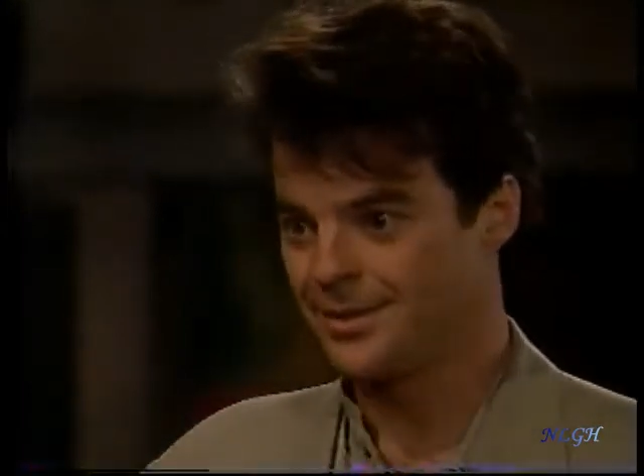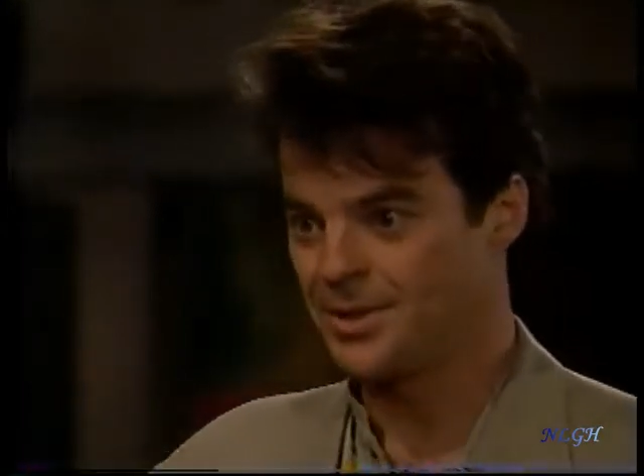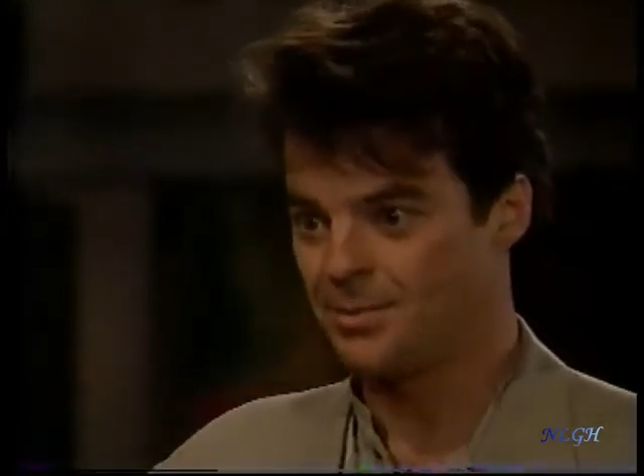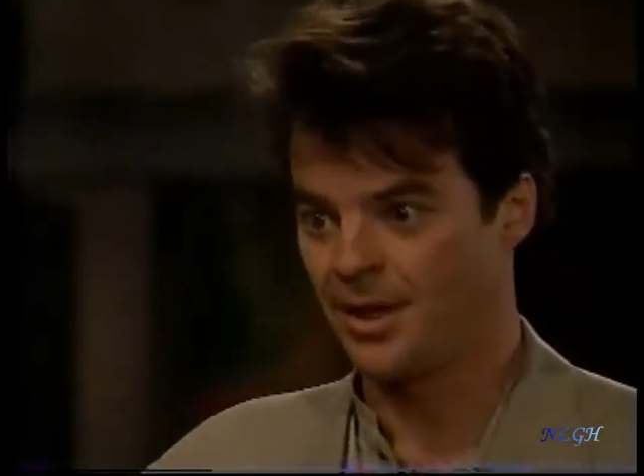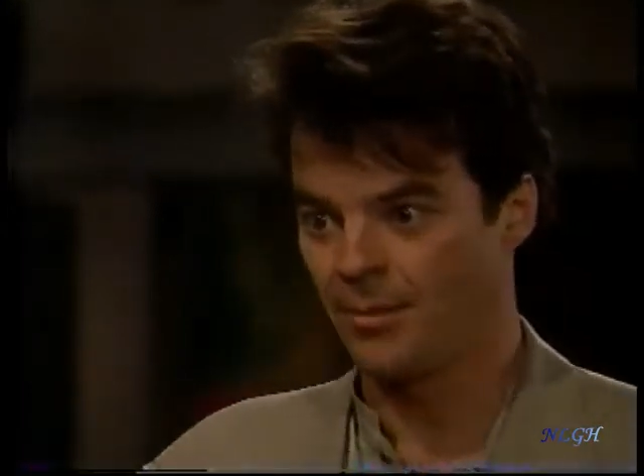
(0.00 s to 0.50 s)

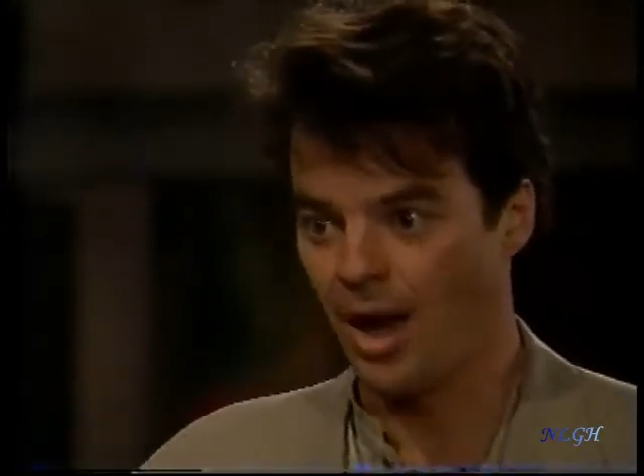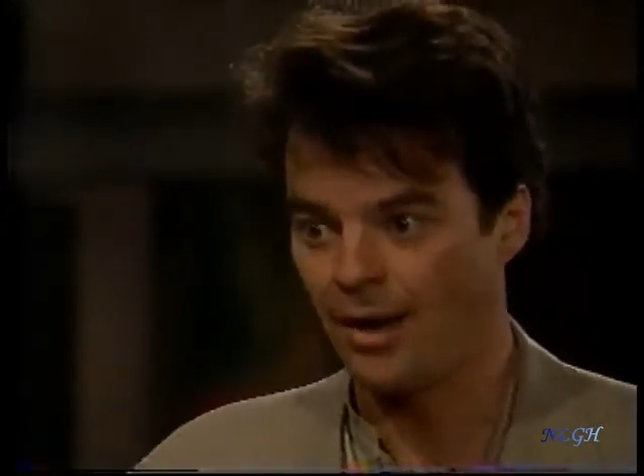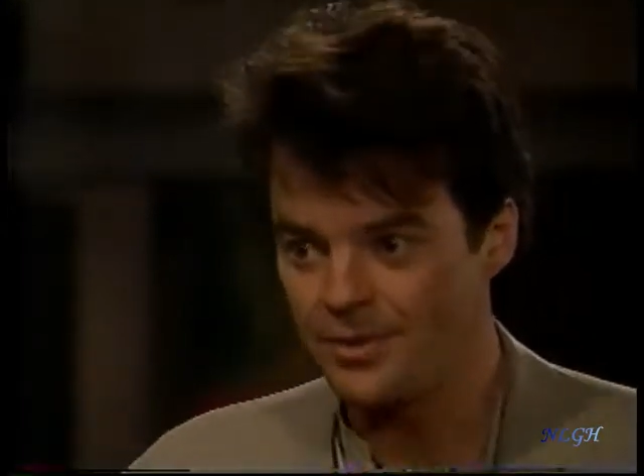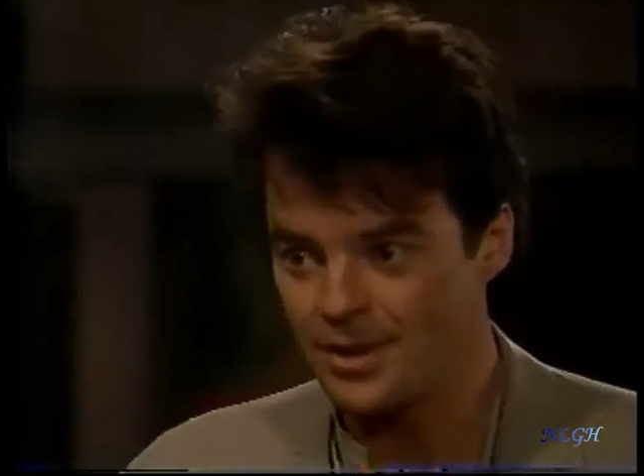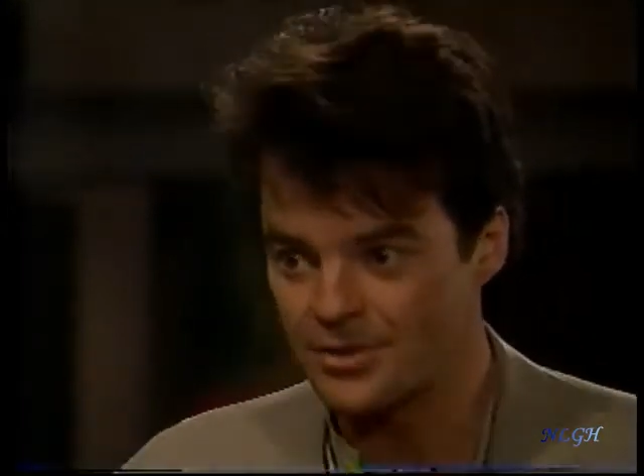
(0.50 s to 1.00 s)
it's become
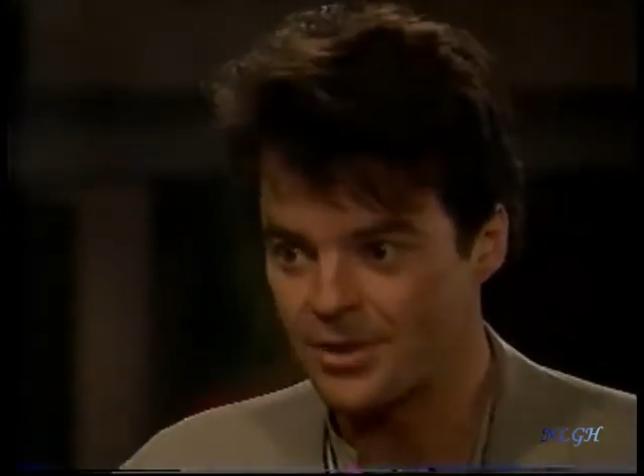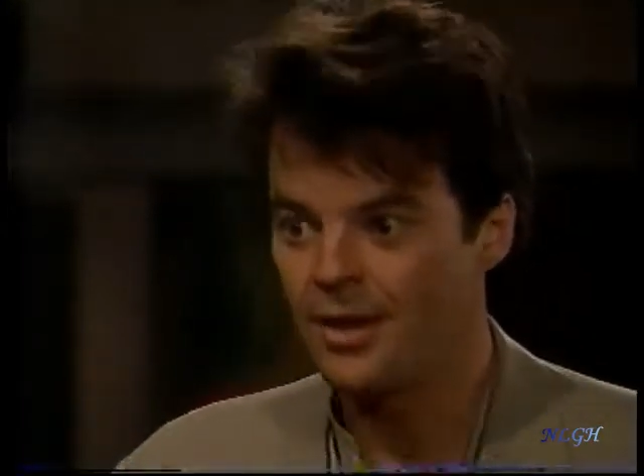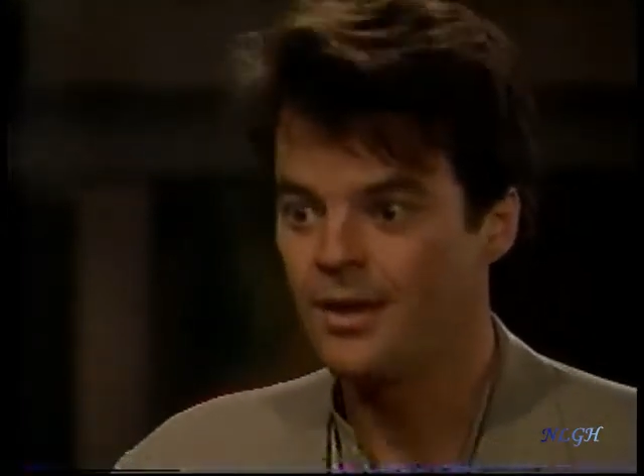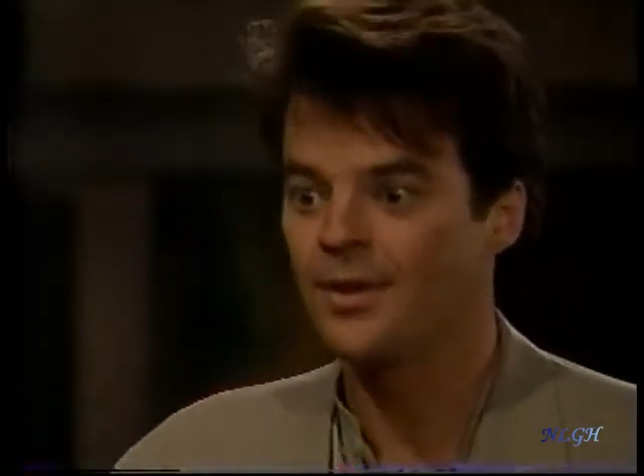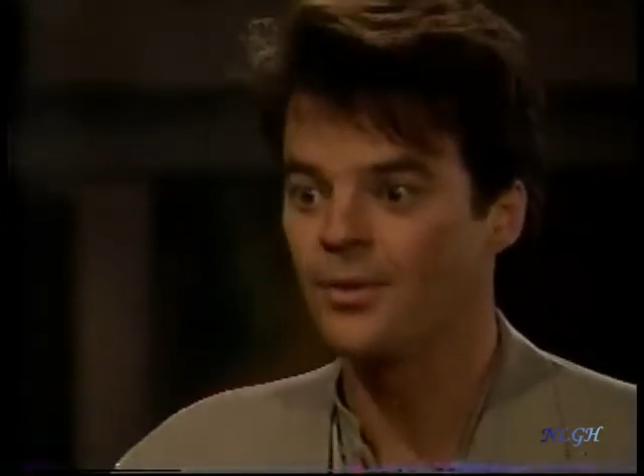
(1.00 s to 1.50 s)
obvious
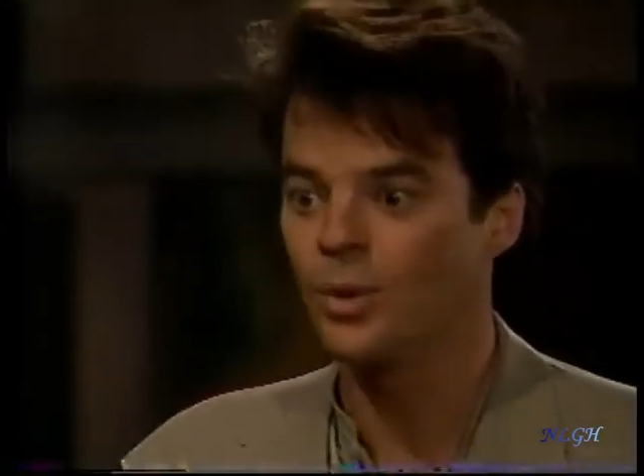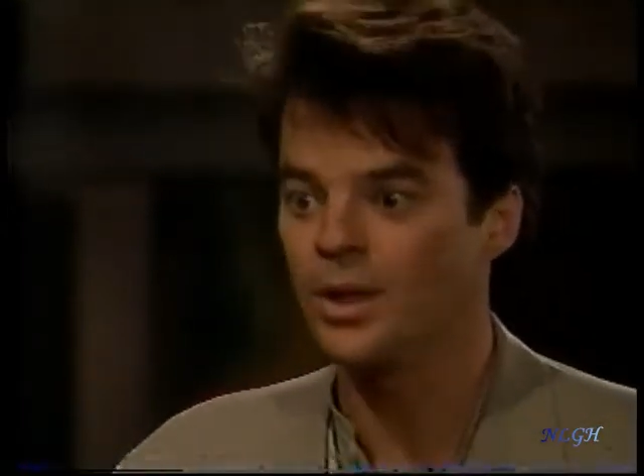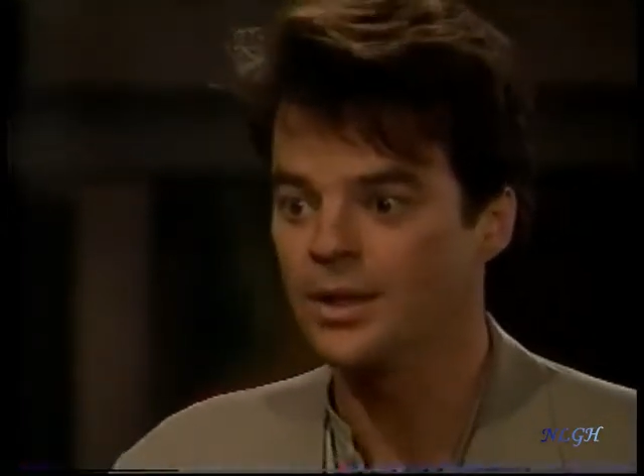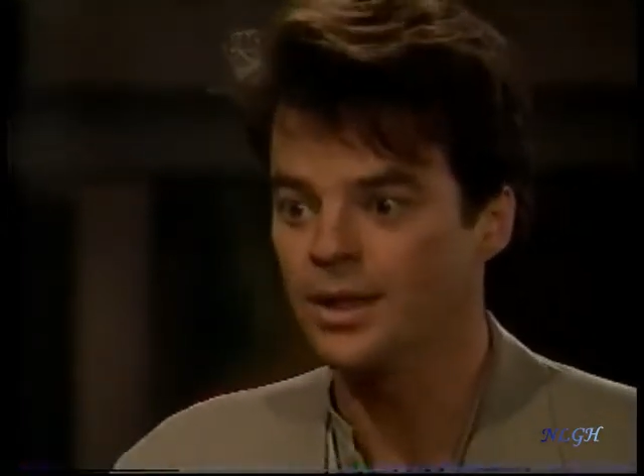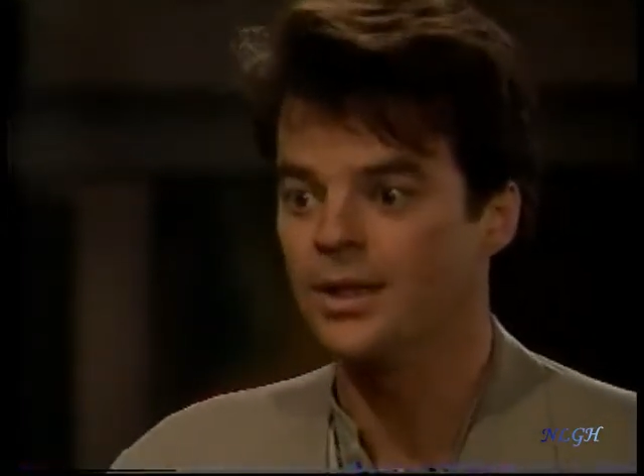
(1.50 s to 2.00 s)
that
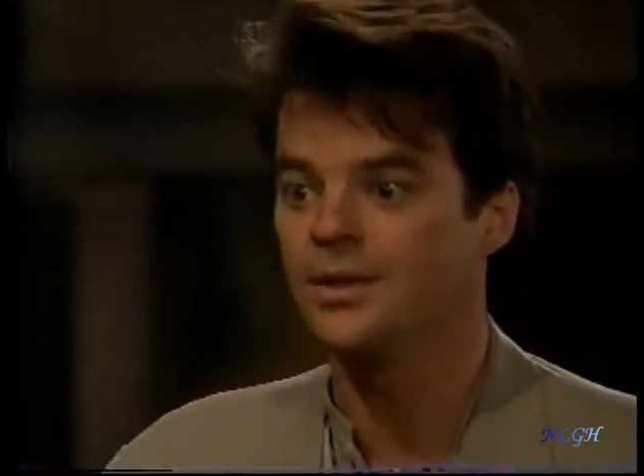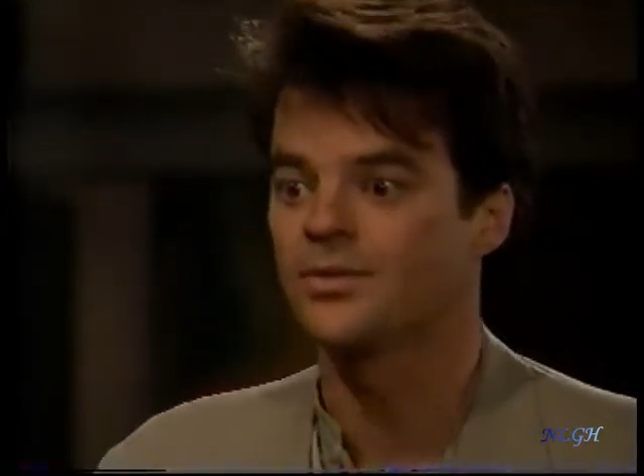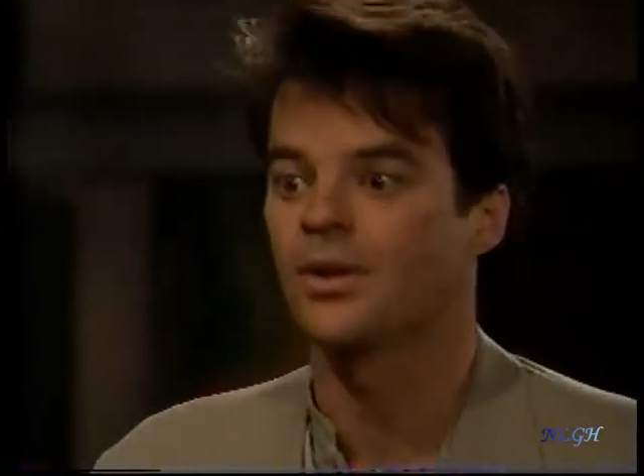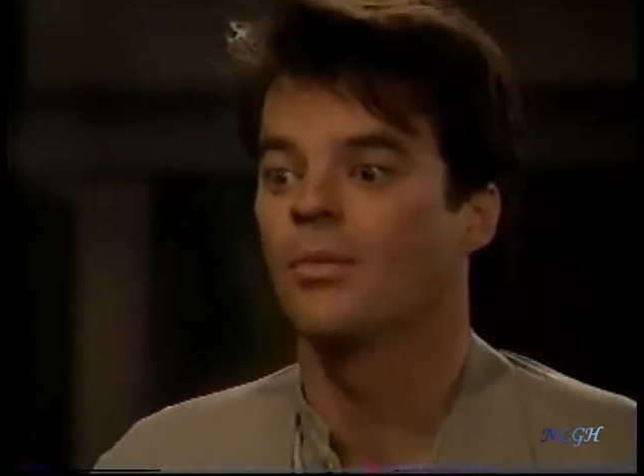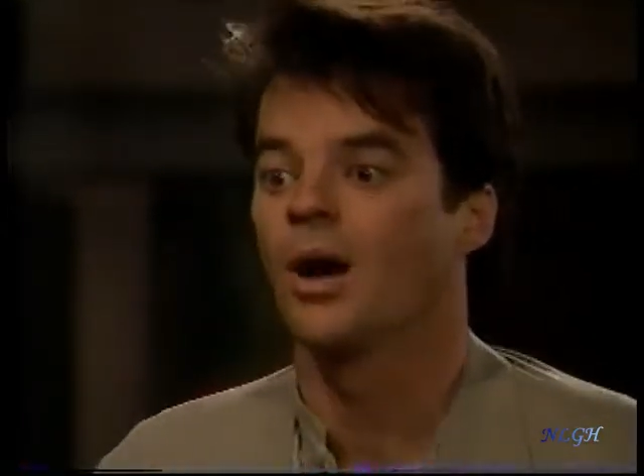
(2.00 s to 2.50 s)
we need
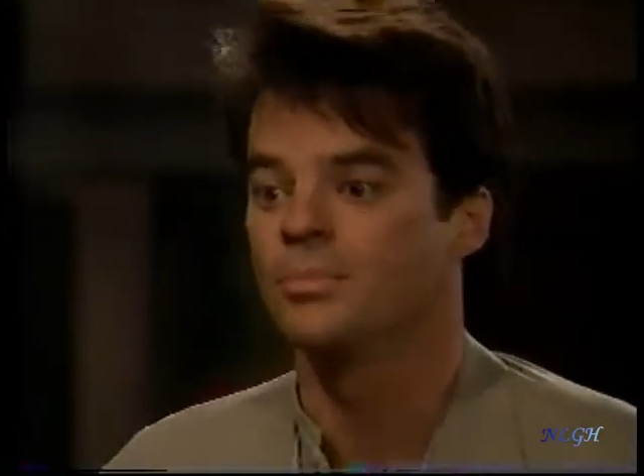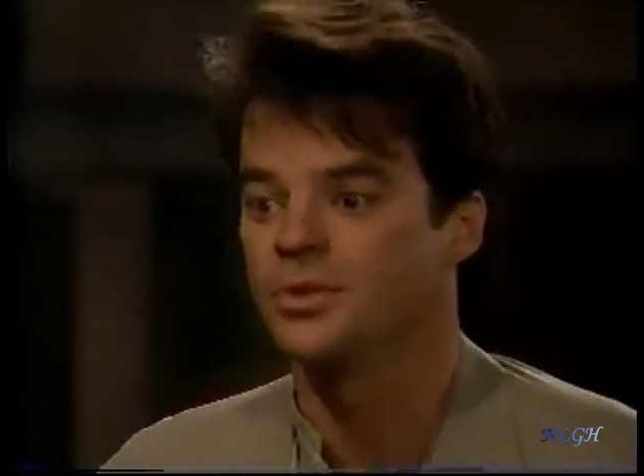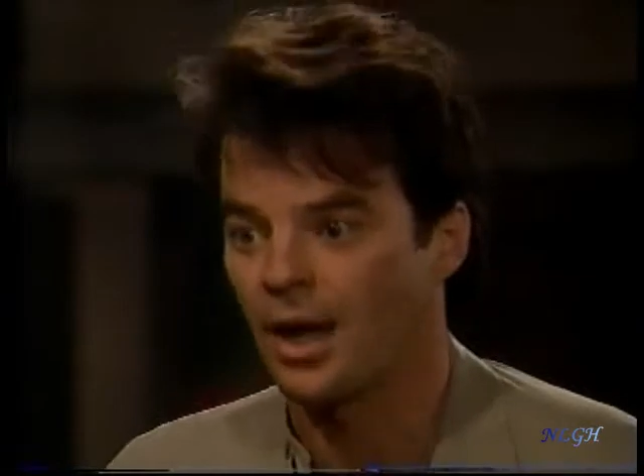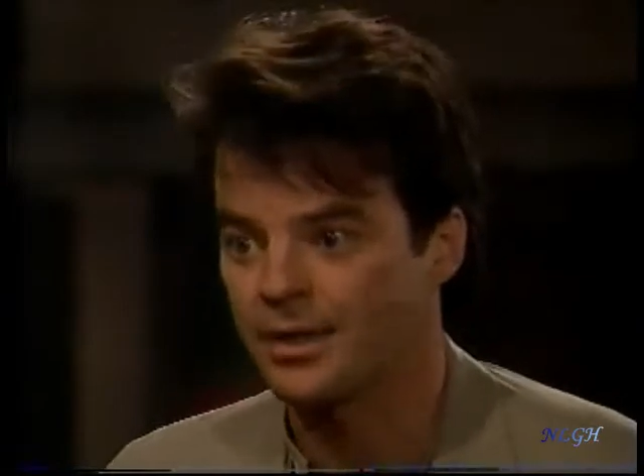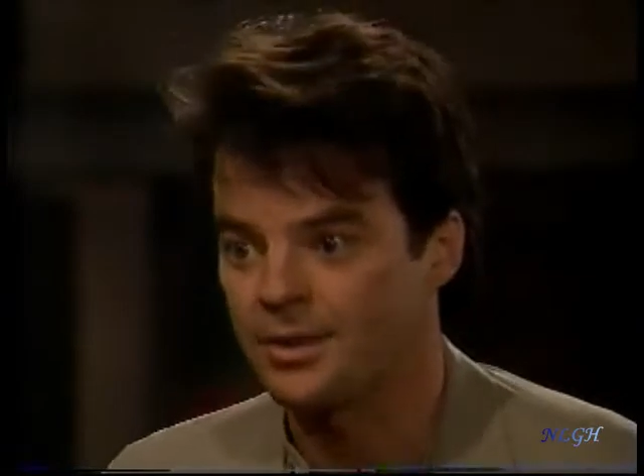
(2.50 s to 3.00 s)
some
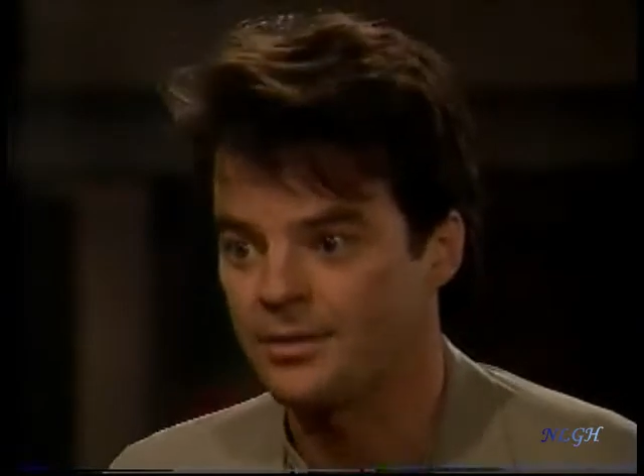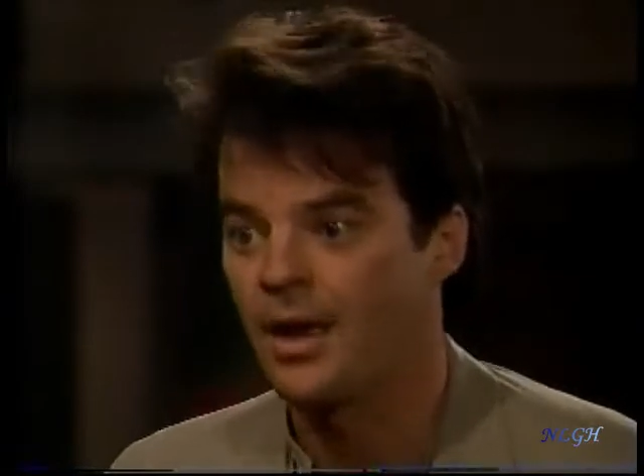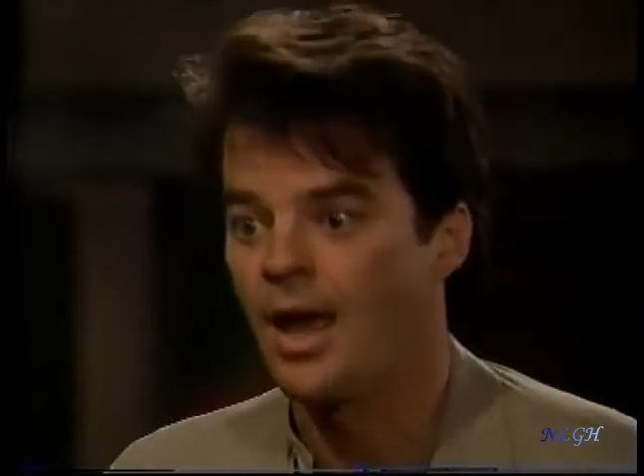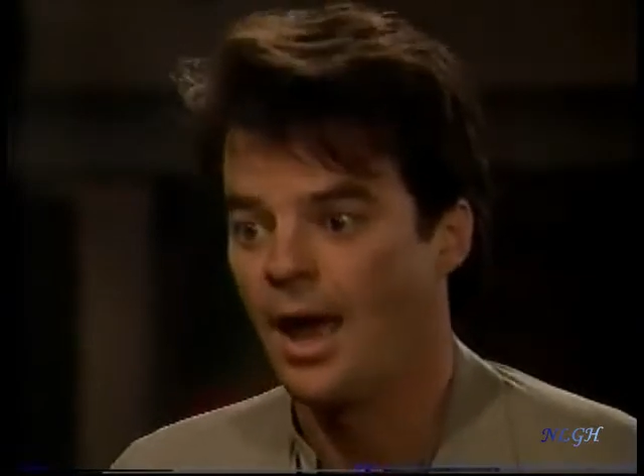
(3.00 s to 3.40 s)
objective